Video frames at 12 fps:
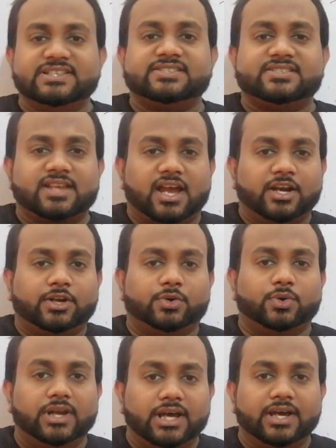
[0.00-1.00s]
we start
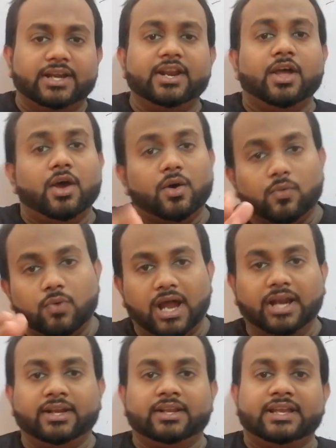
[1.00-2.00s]
to learn
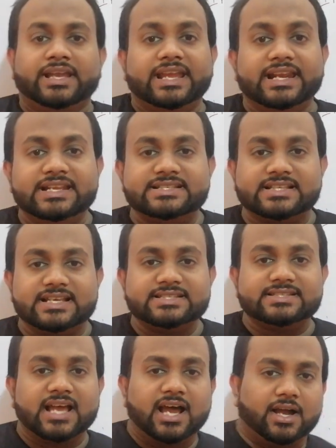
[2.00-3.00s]
what
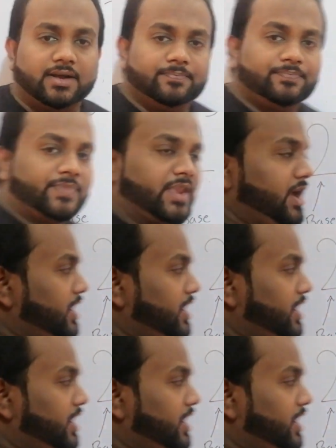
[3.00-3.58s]
indices are.